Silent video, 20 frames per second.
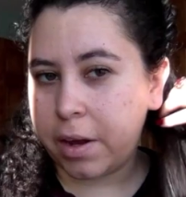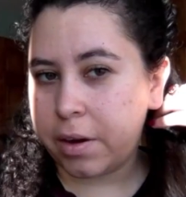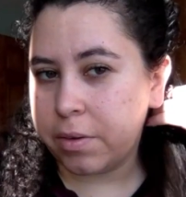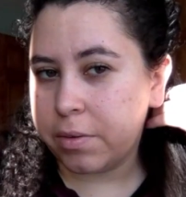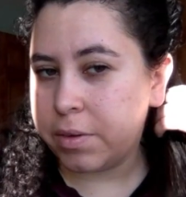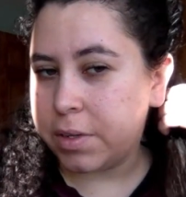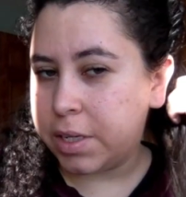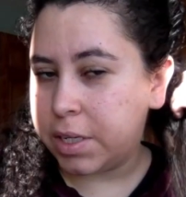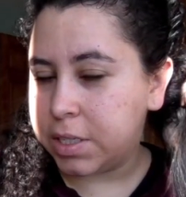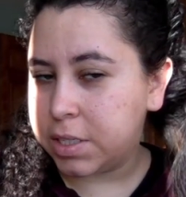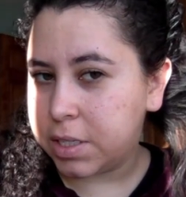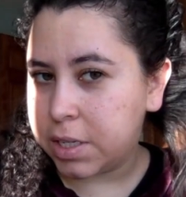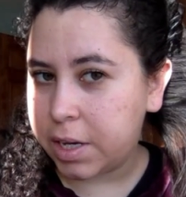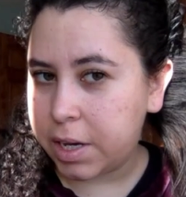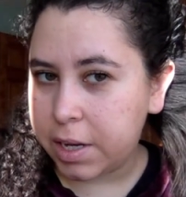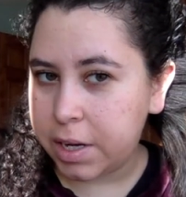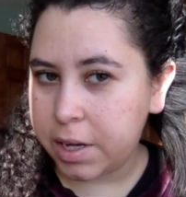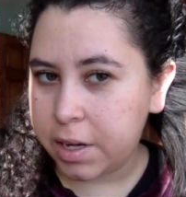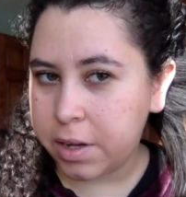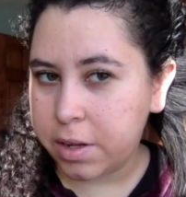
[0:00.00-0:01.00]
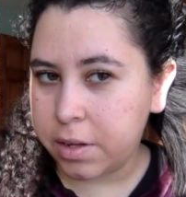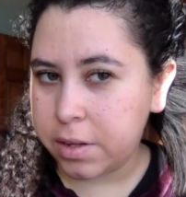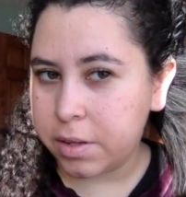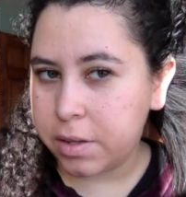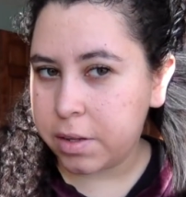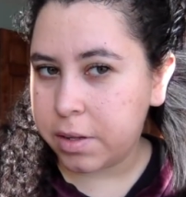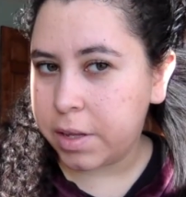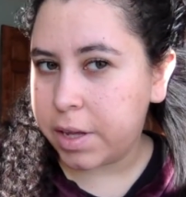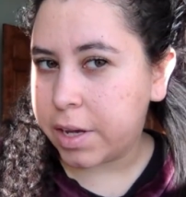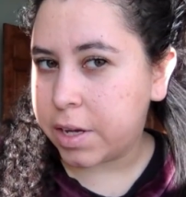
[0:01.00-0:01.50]
I don't need to get it
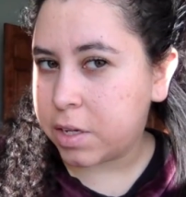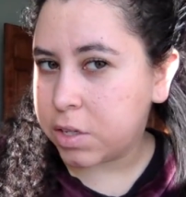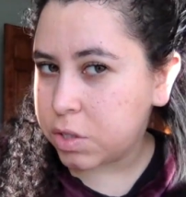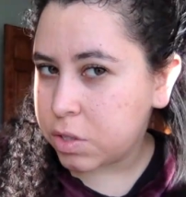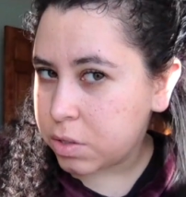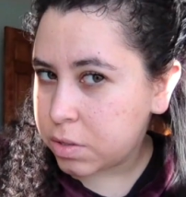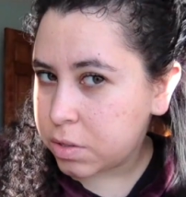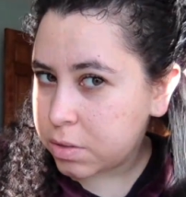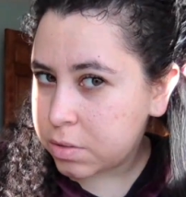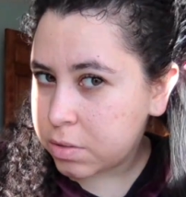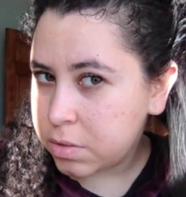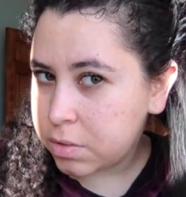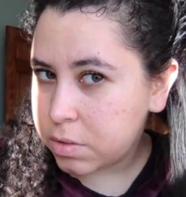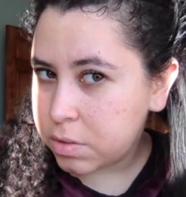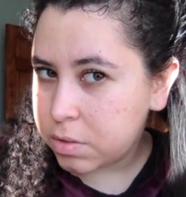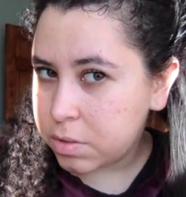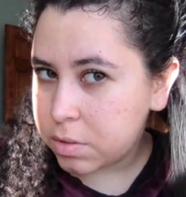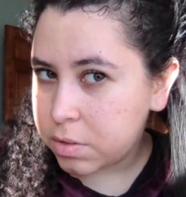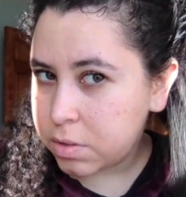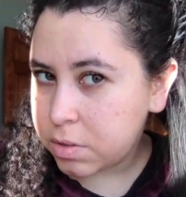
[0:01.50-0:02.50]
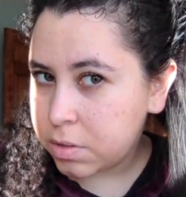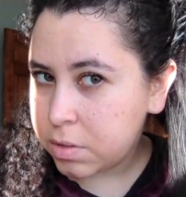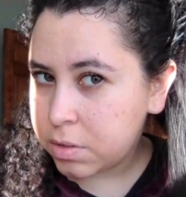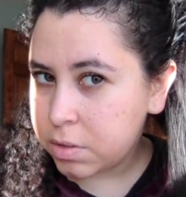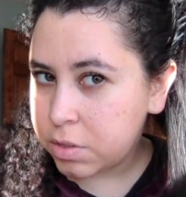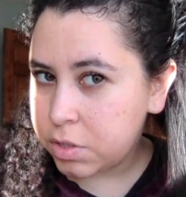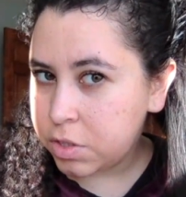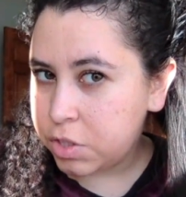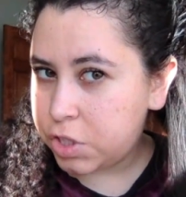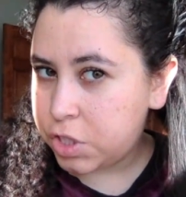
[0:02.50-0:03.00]
like
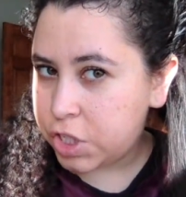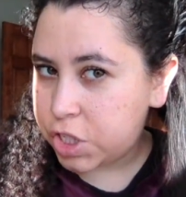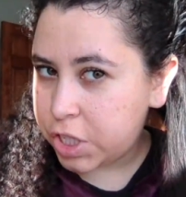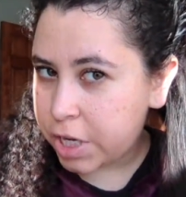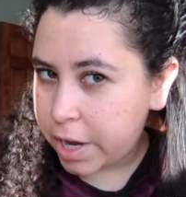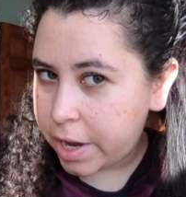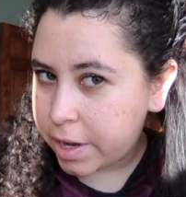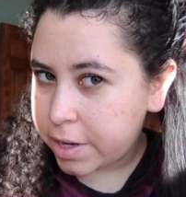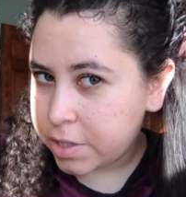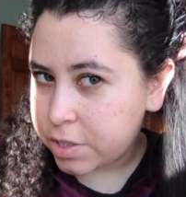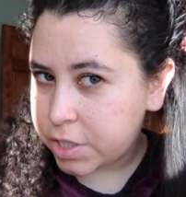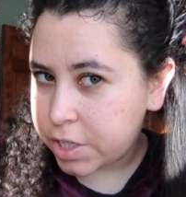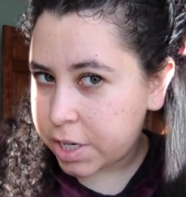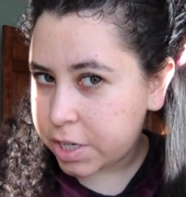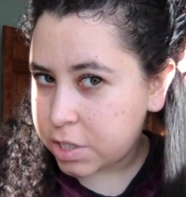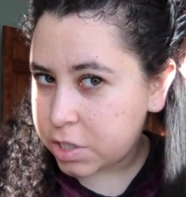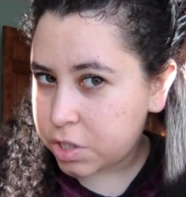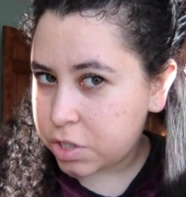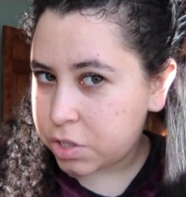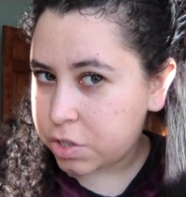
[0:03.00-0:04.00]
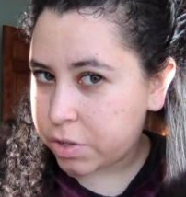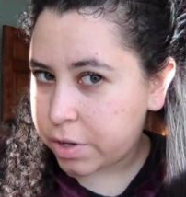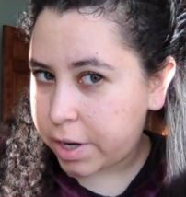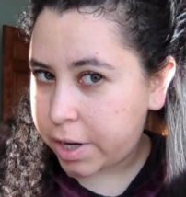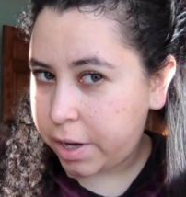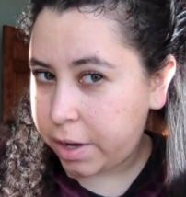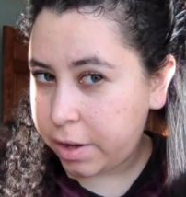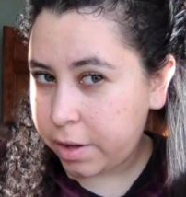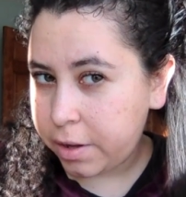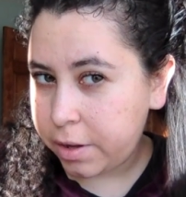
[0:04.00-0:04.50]
jet
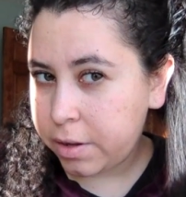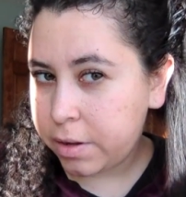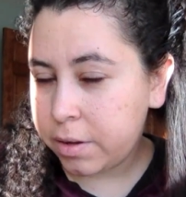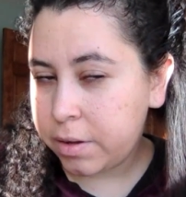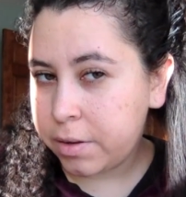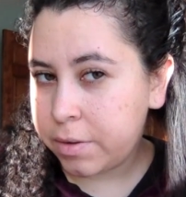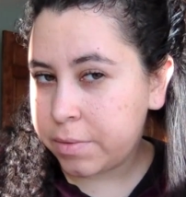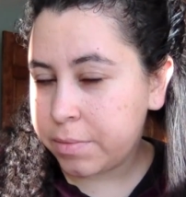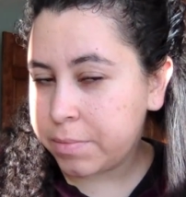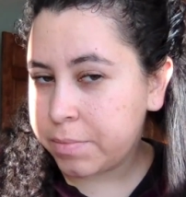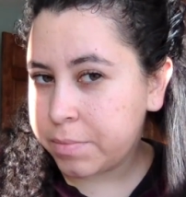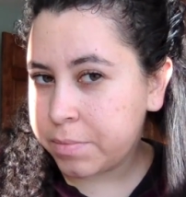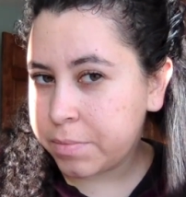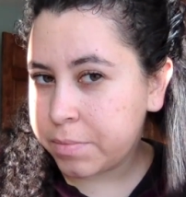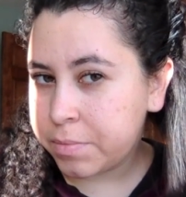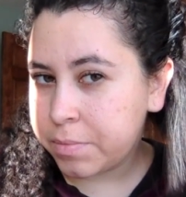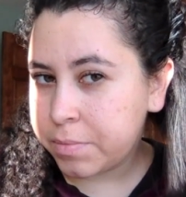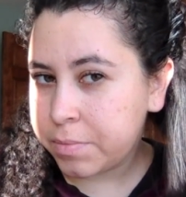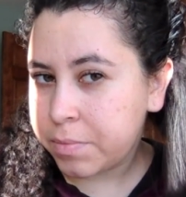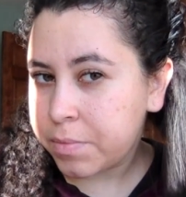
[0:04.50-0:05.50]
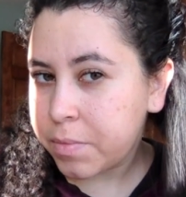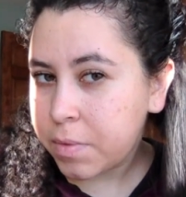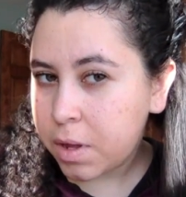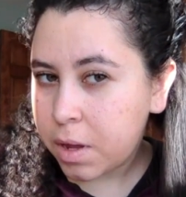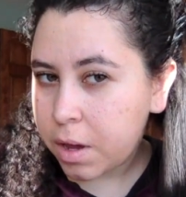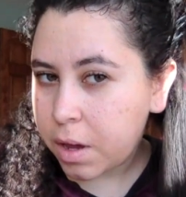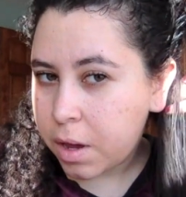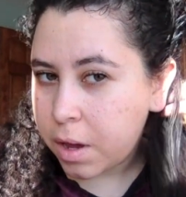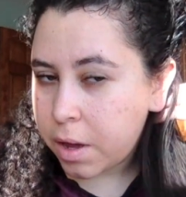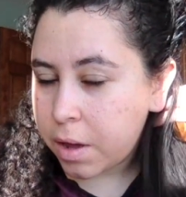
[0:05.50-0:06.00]
straight.
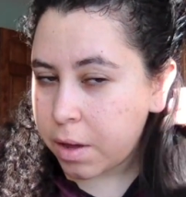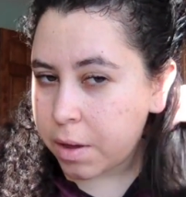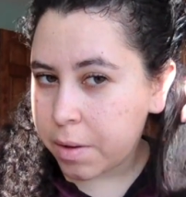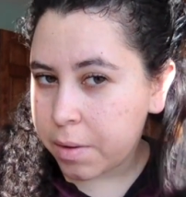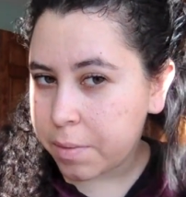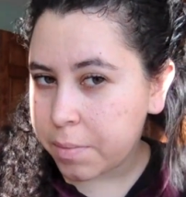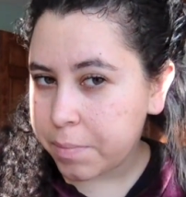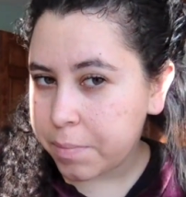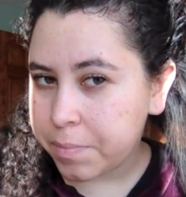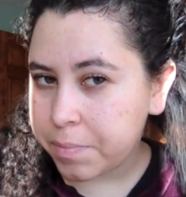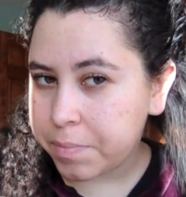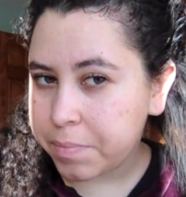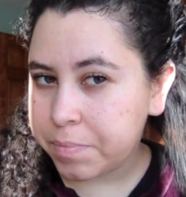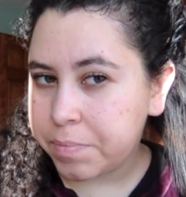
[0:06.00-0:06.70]
Um,